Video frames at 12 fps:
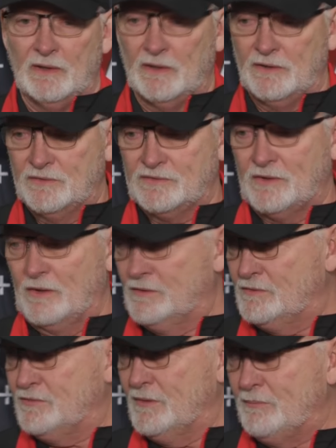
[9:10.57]
and you start
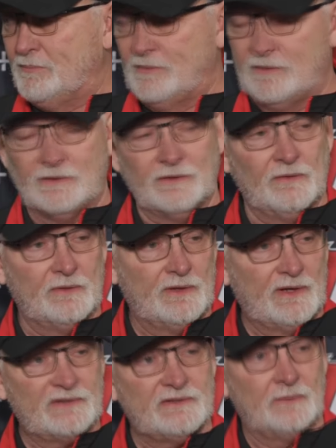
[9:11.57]
a trip, and you know the
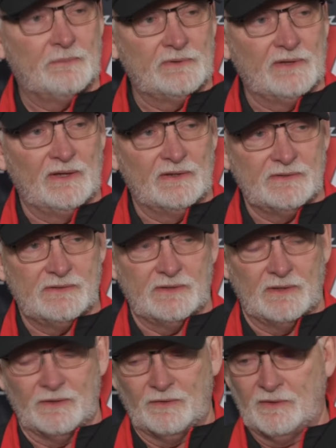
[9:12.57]
next couple of days
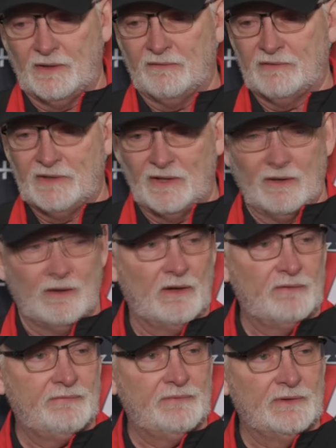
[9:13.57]
you're going to have a day off,